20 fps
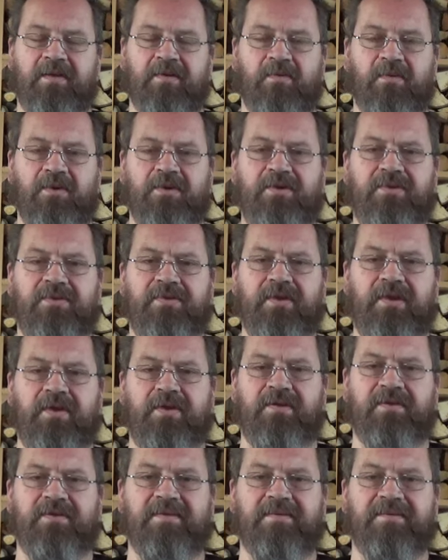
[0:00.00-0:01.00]
What do you
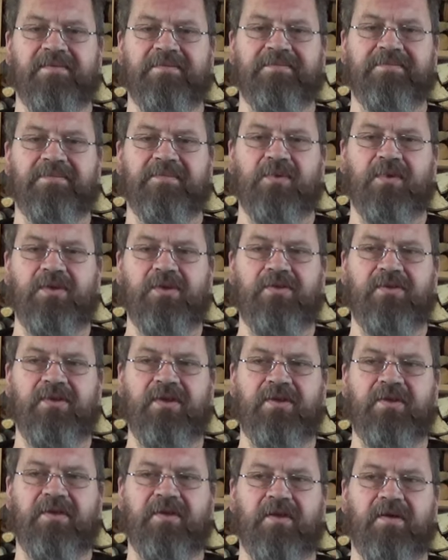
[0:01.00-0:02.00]
think? What do you
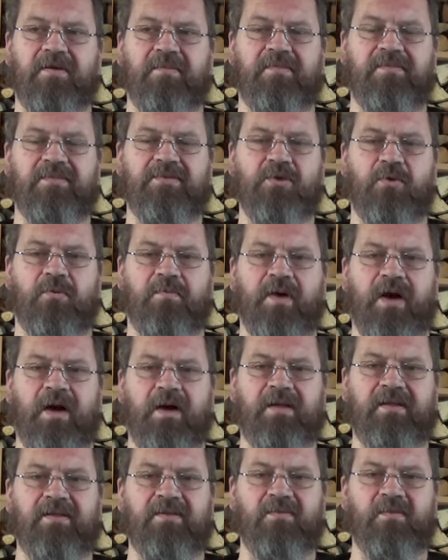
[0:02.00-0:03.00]
think Joe
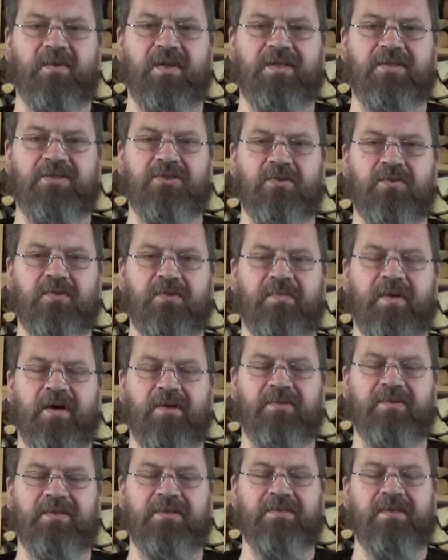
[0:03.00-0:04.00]
Biden will do
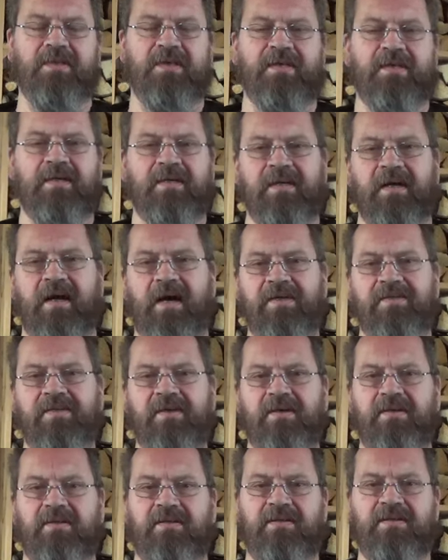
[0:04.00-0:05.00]
about this? I
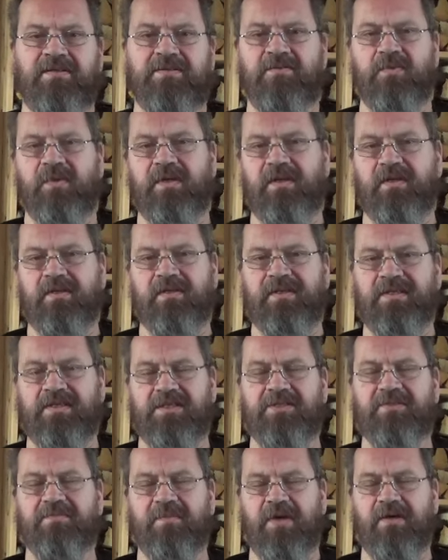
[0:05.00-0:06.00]
think this
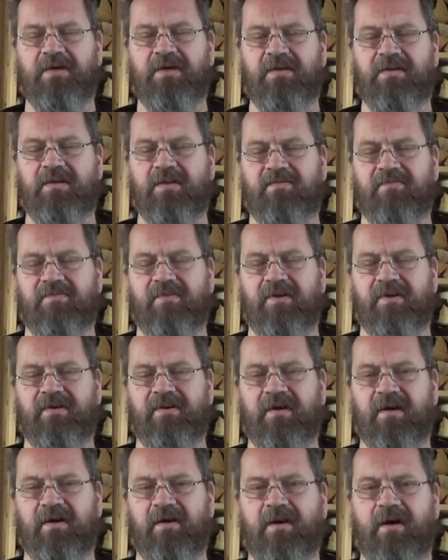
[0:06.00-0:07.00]
is making them
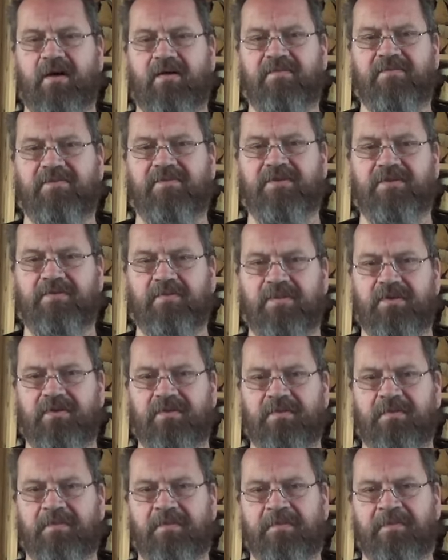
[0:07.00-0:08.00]
very
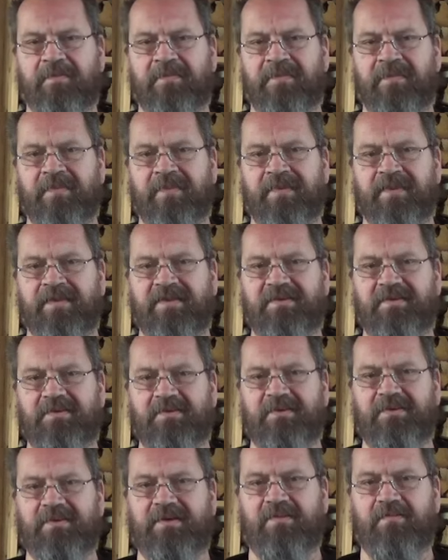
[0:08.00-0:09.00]
uncomfortable. You
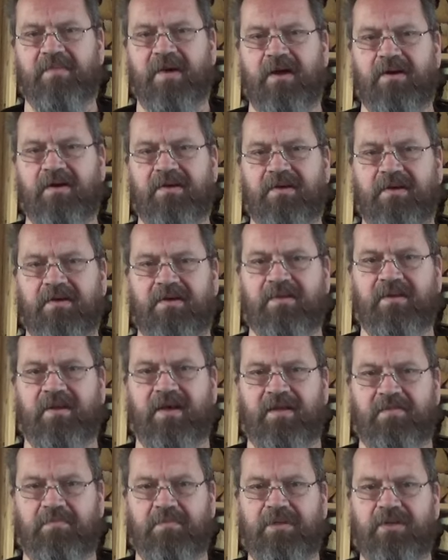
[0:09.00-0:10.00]
know, the American
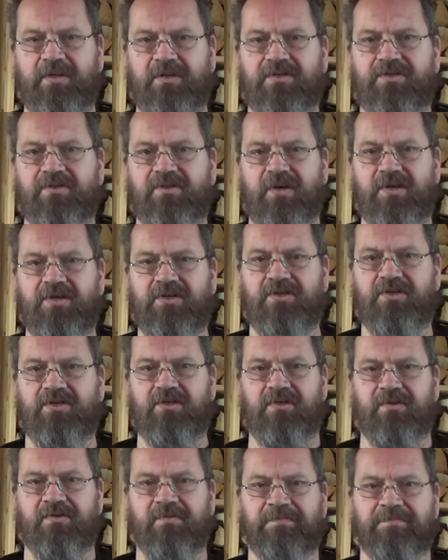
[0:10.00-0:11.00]

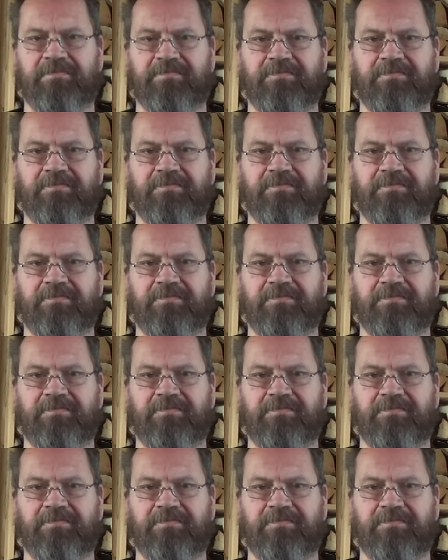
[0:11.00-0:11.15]
administration.